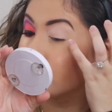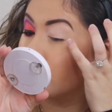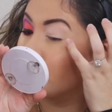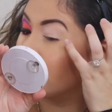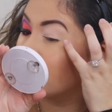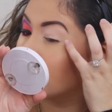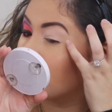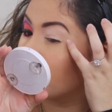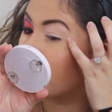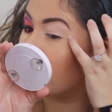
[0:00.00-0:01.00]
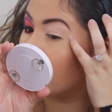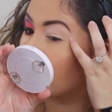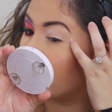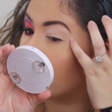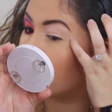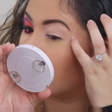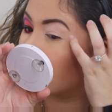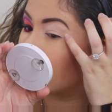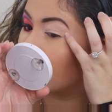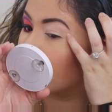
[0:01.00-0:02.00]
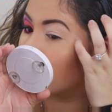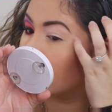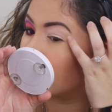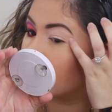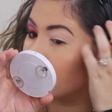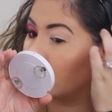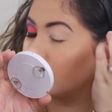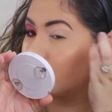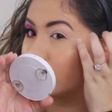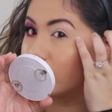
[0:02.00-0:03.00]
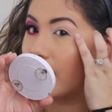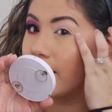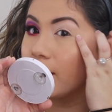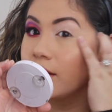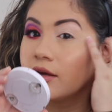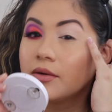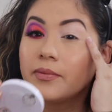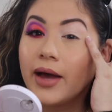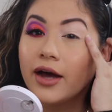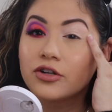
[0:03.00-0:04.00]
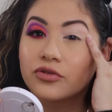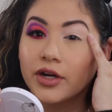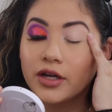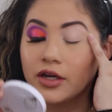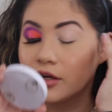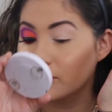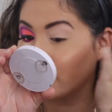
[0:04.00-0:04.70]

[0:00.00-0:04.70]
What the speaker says: For some reason, I'm getting like a dry patch right here.